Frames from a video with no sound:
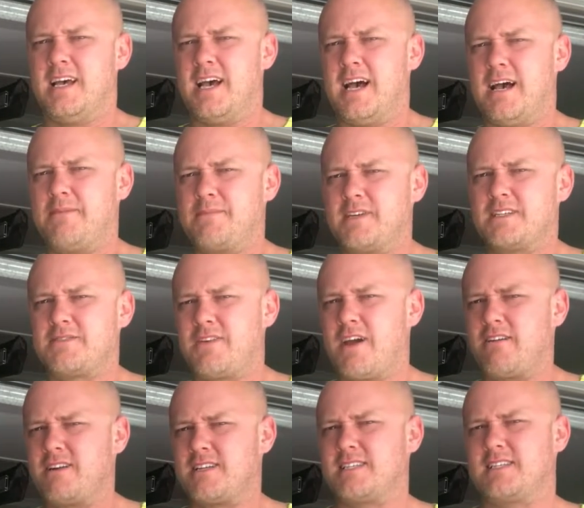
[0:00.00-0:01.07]
There's
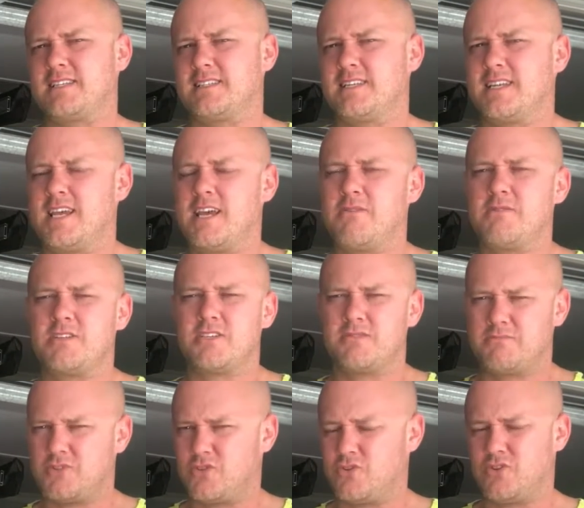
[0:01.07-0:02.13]
various things in here which I'm
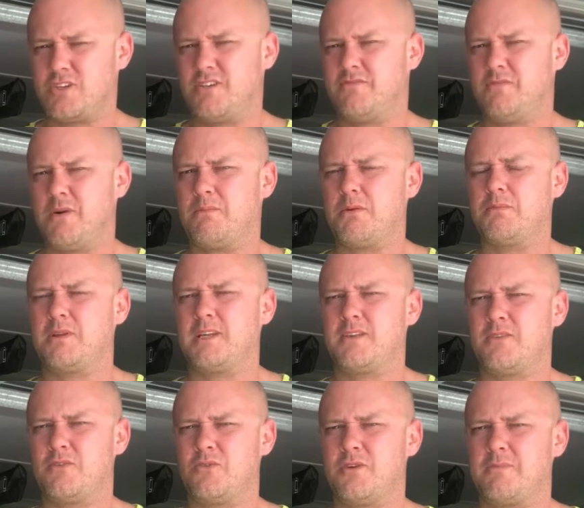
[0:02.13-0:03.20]
sure you've probably
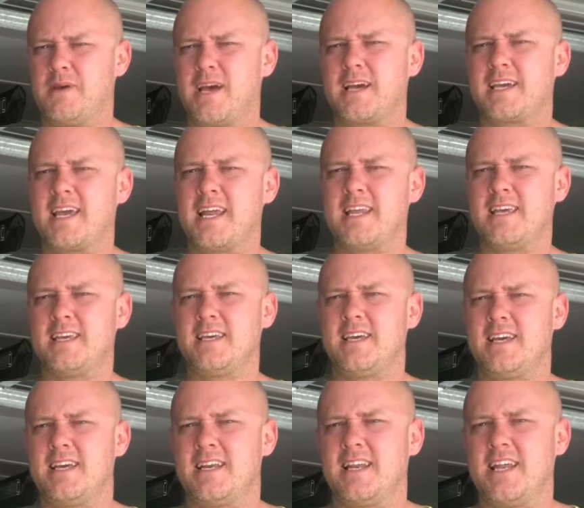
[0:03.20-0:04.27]
thought about getting.
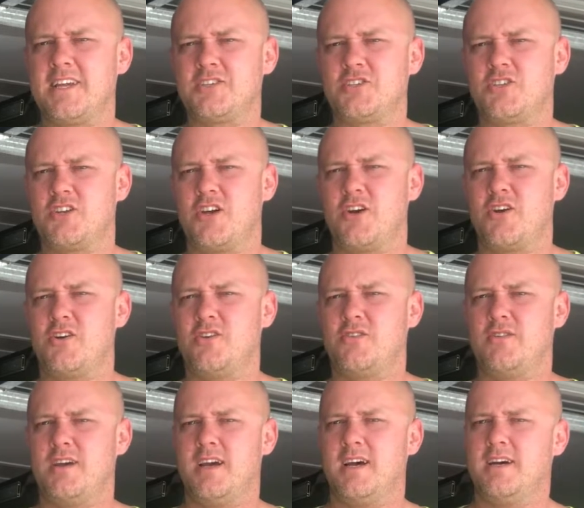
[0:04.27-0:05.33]
It lets you know
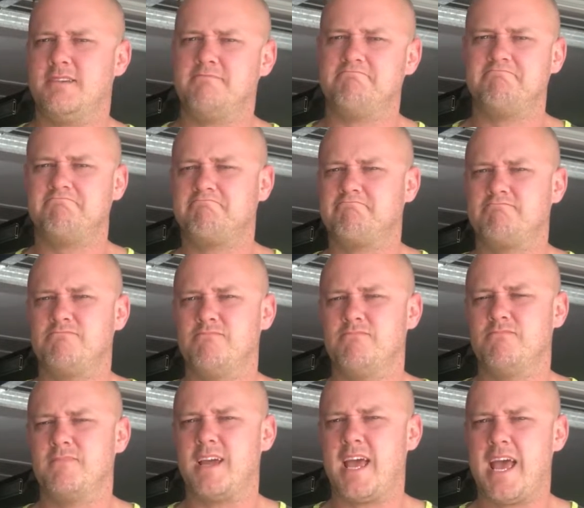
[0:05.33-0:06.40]

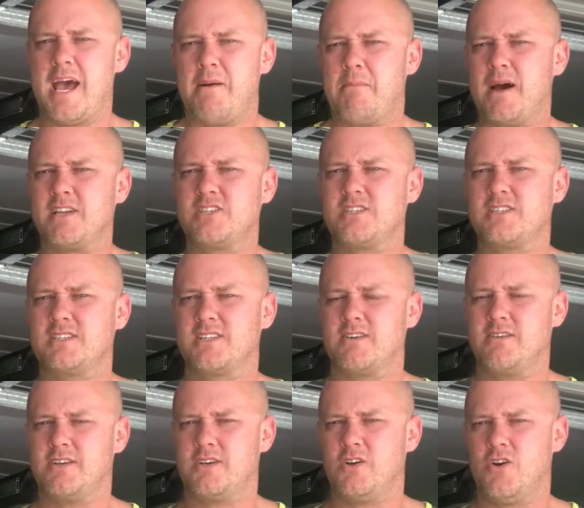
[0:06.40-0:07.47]
how much it's
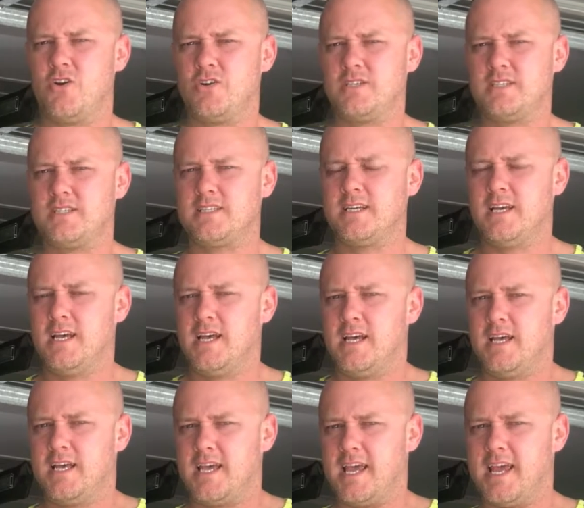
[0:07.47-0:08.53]
going to cost
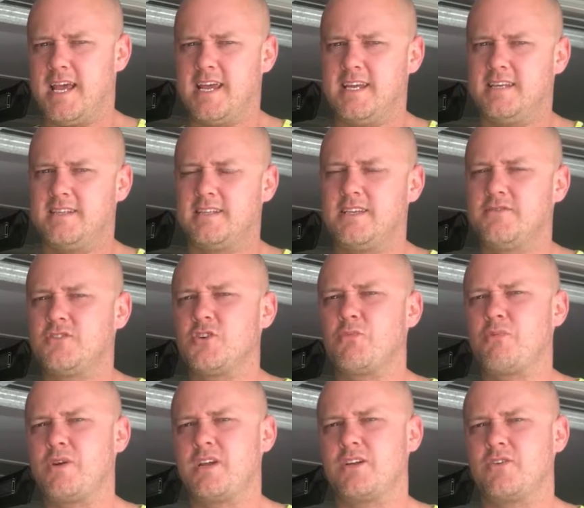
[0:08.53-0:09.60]
and gives you a
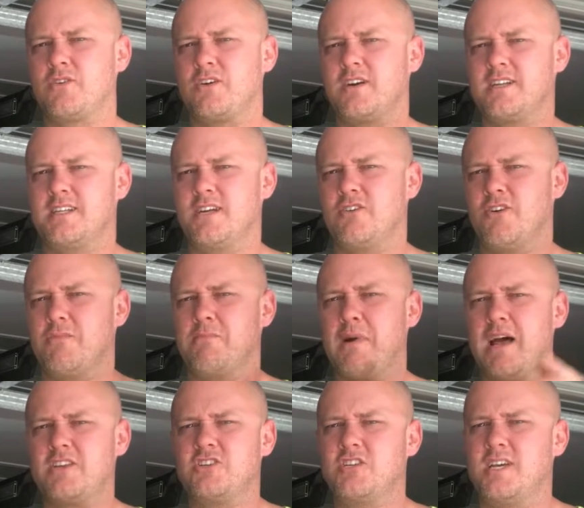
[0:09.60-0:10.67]
pretty good idea on
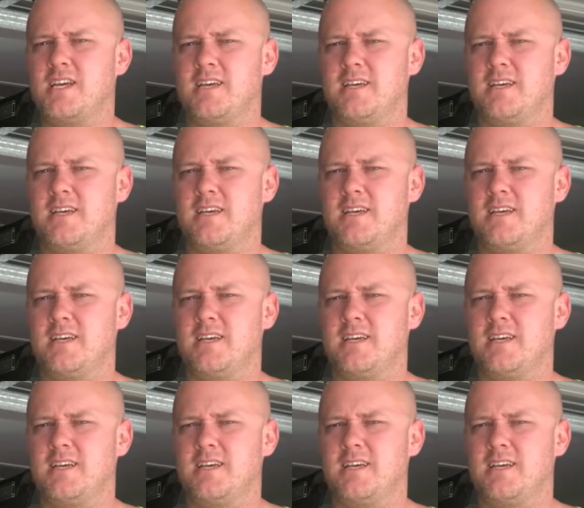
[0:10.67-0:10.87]
budgeting